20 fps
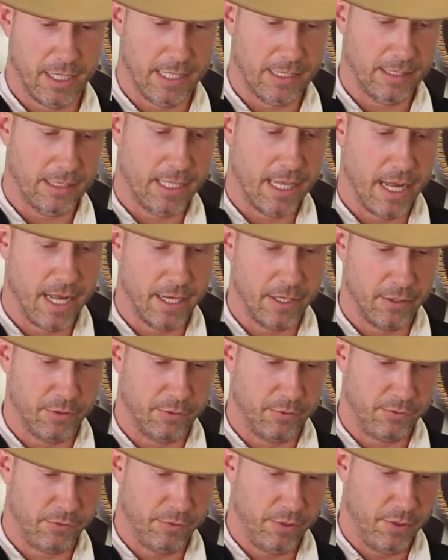A lot
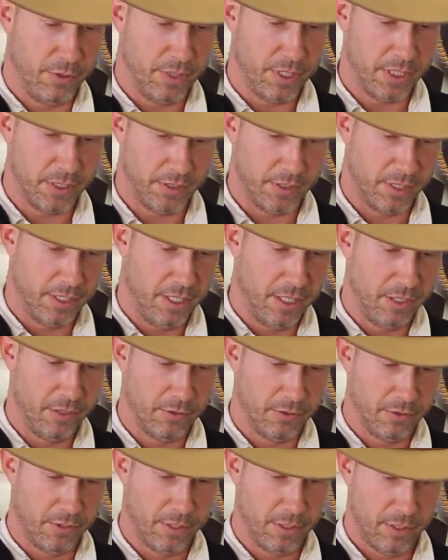of utility
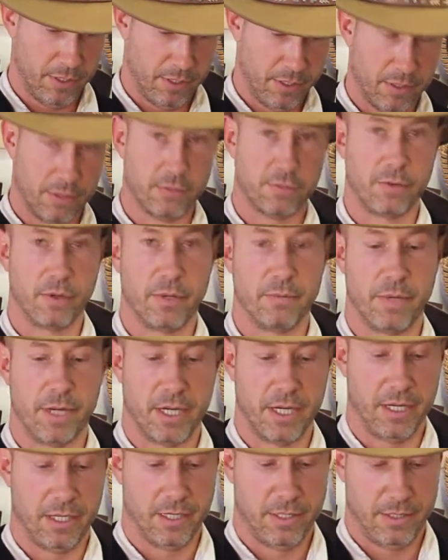for the
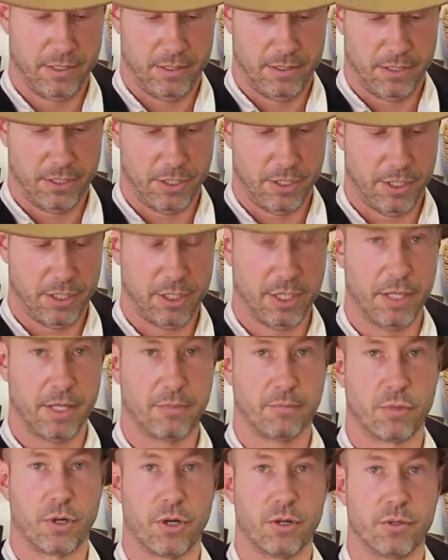money, the Sun
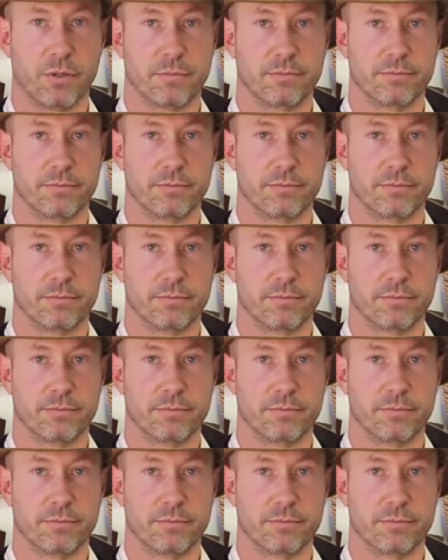King Pro.